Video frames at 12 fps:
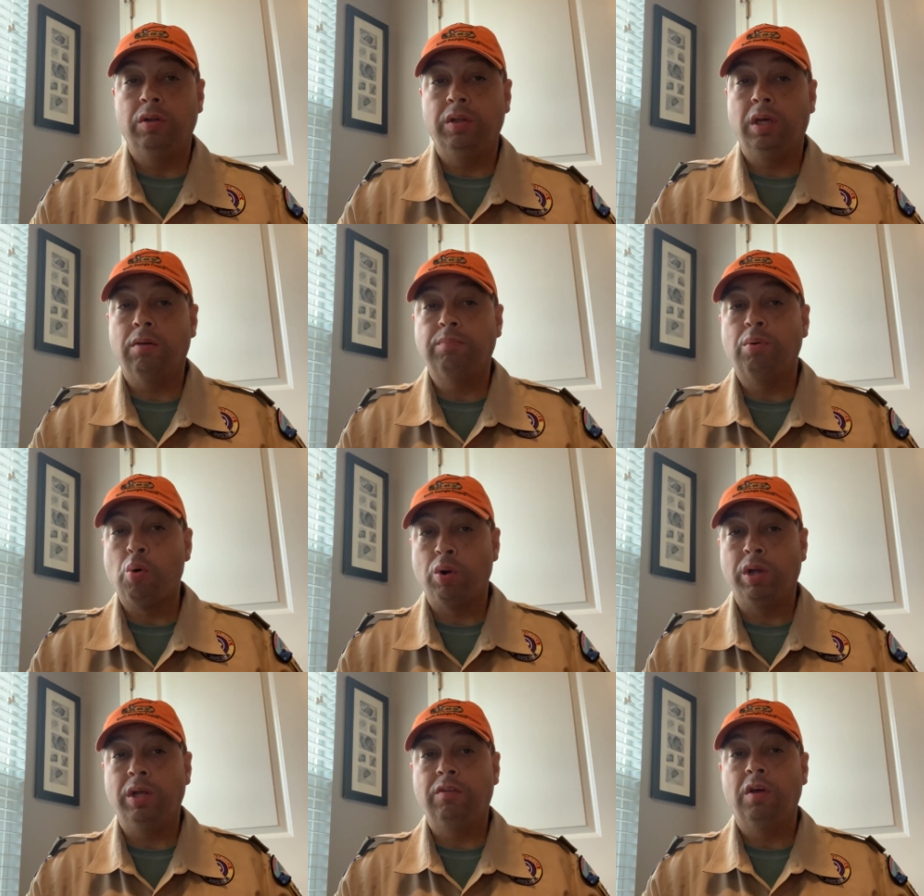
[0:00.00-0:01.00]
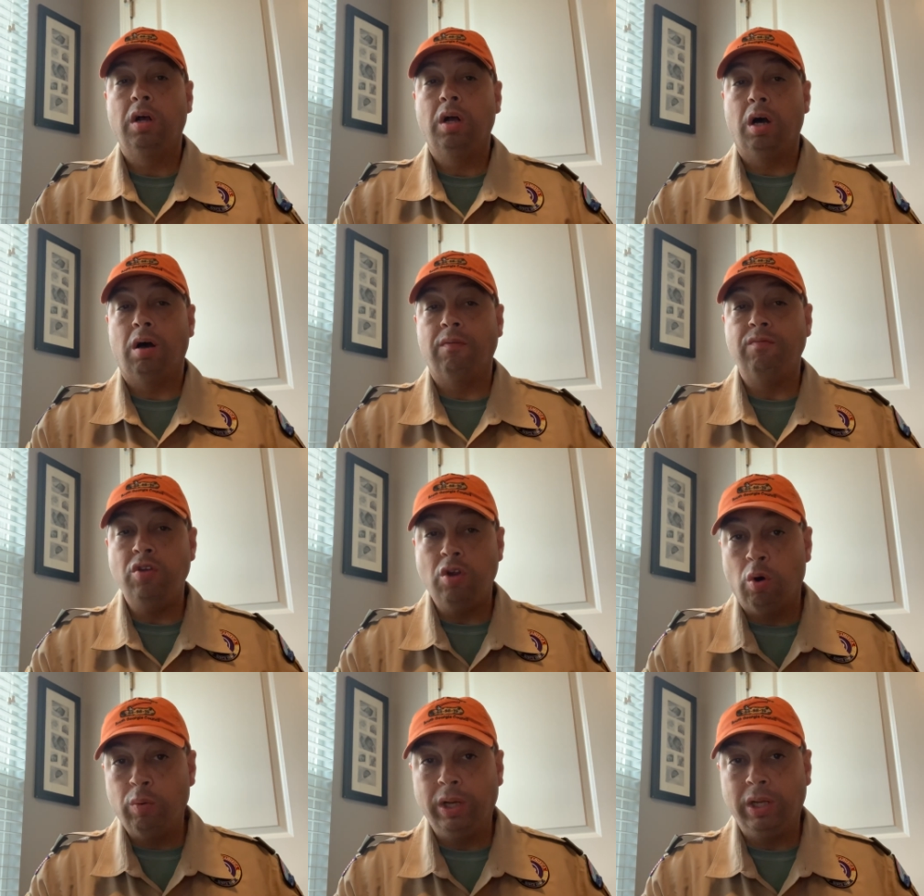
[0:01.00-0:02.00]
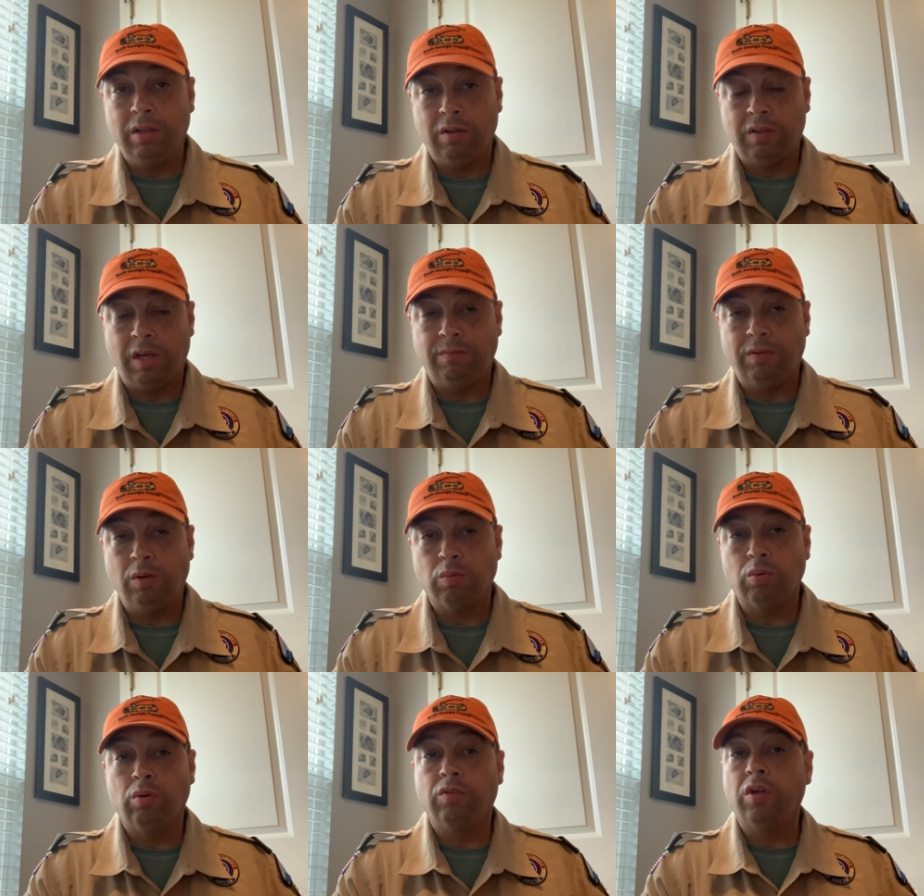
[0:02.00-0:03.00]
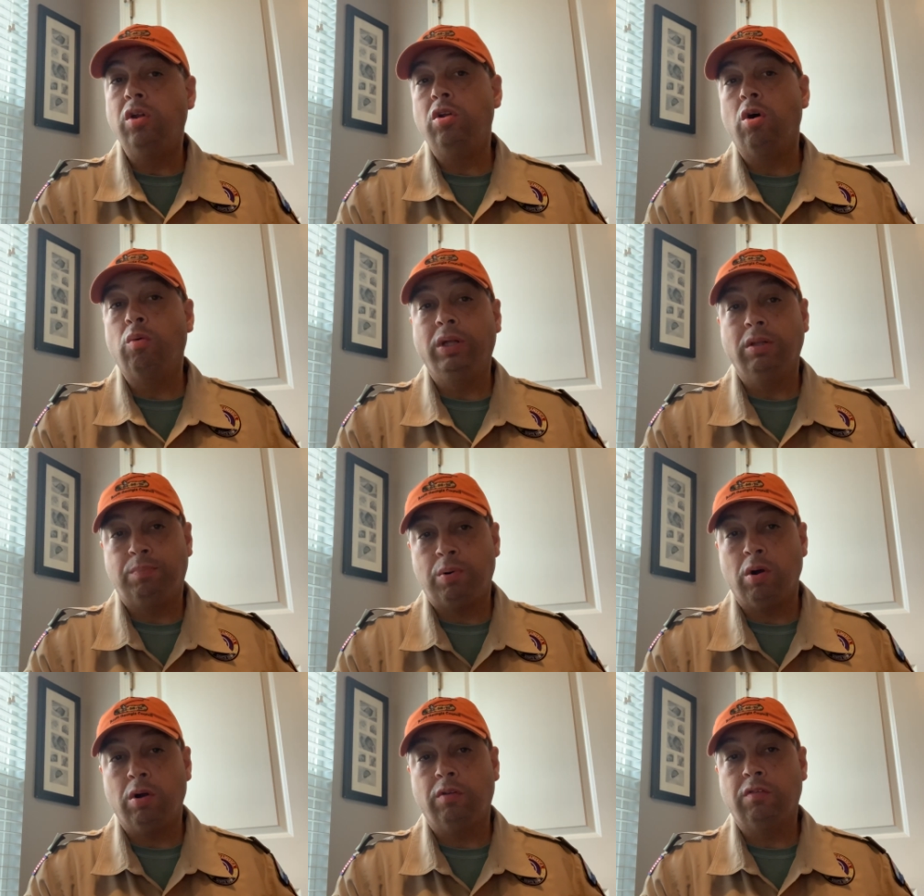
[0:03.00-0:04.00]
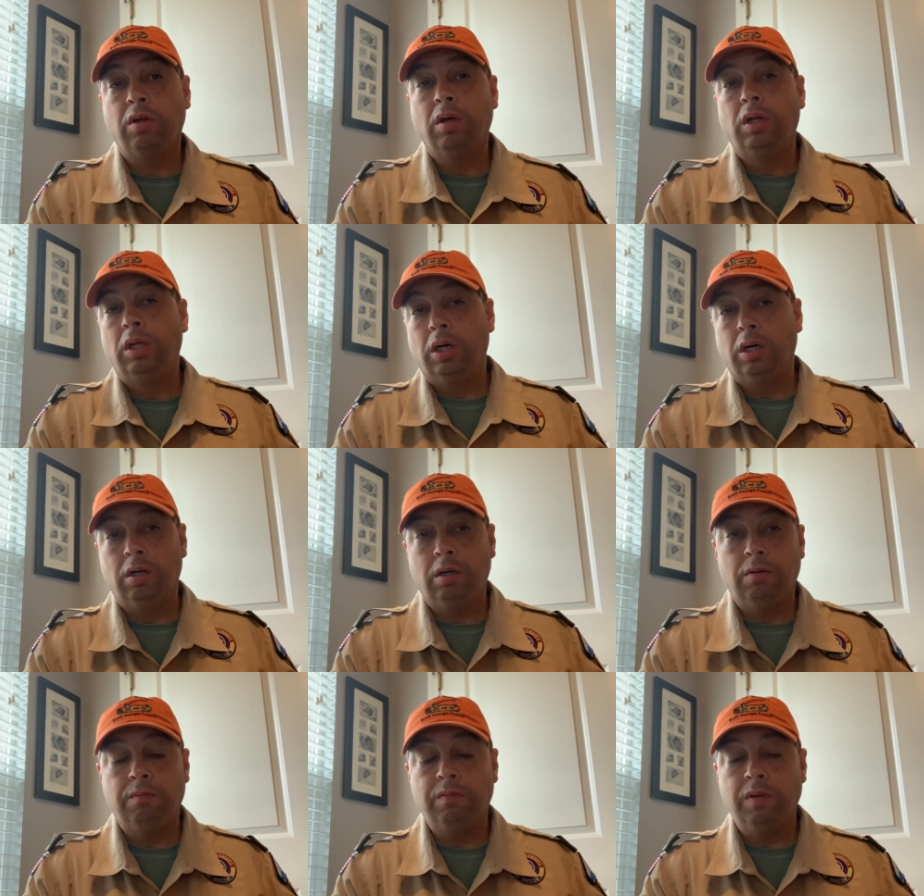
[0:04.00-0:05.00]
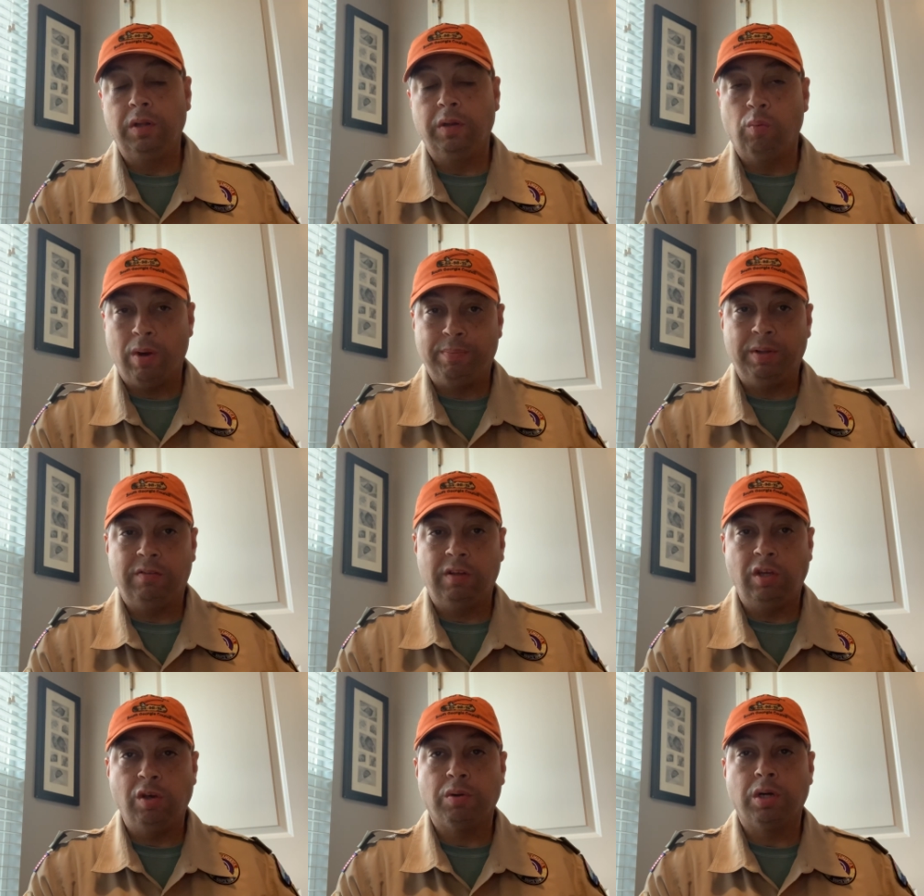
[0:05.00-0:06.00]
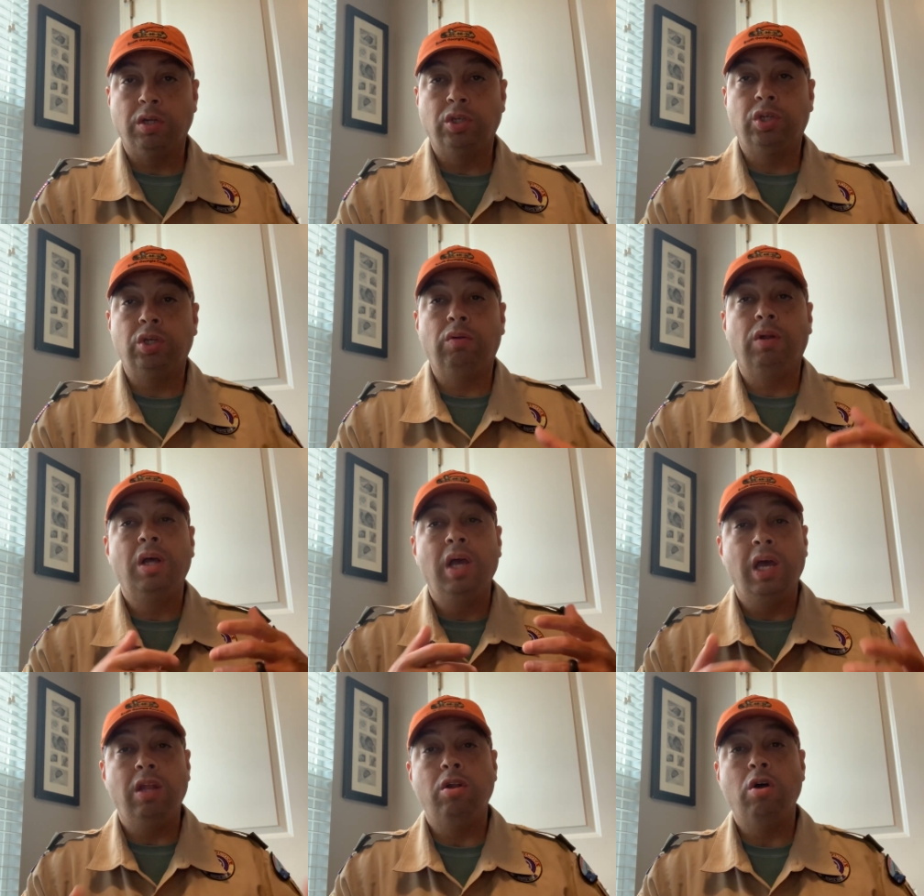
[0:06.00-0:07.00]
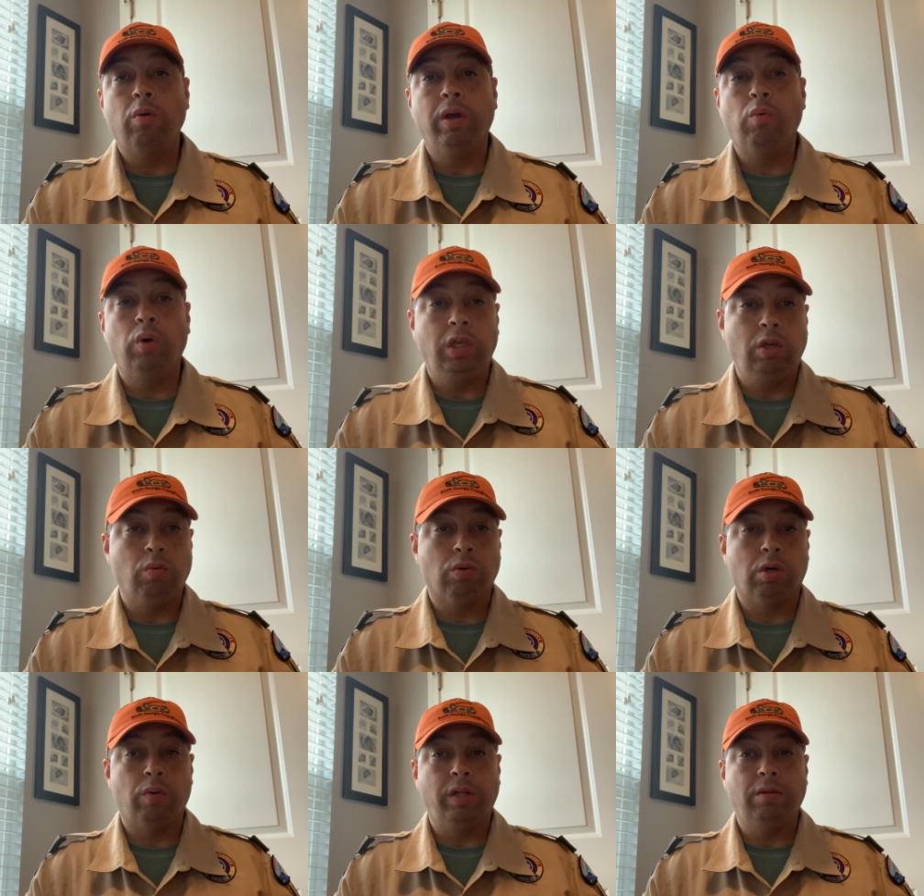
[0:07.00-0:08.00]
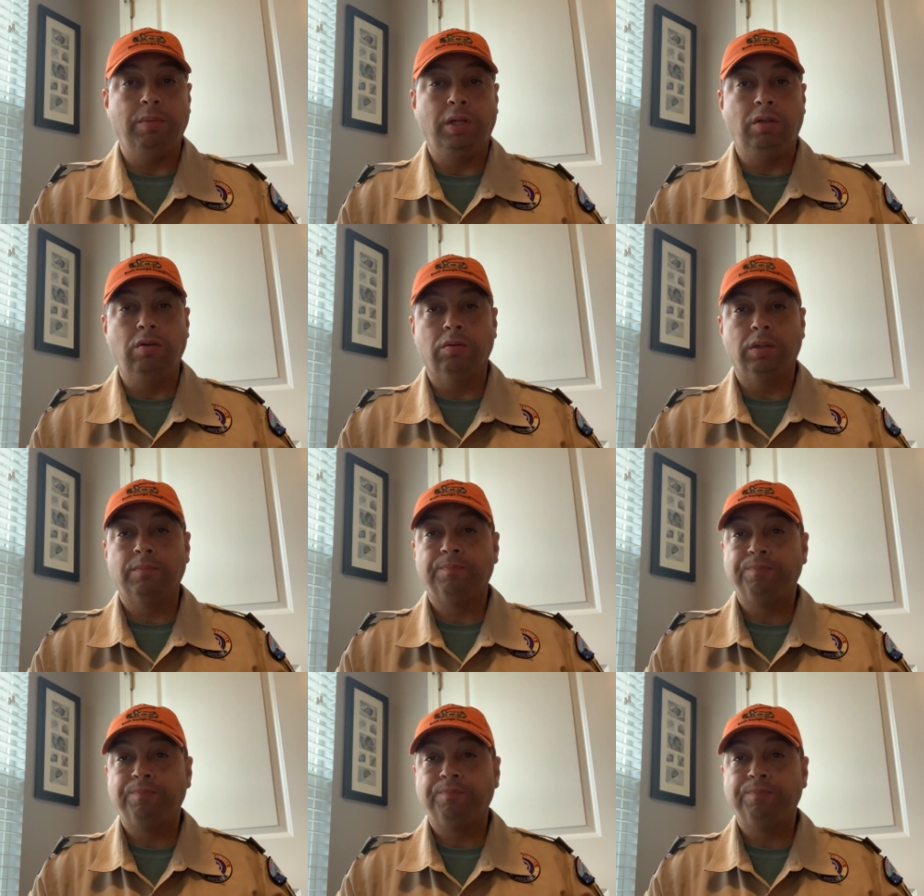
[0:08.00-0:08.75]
the importance of knowing the safety rules and knowing the parts of the weapons that you were going to shoot and knowing what you were going to be doing.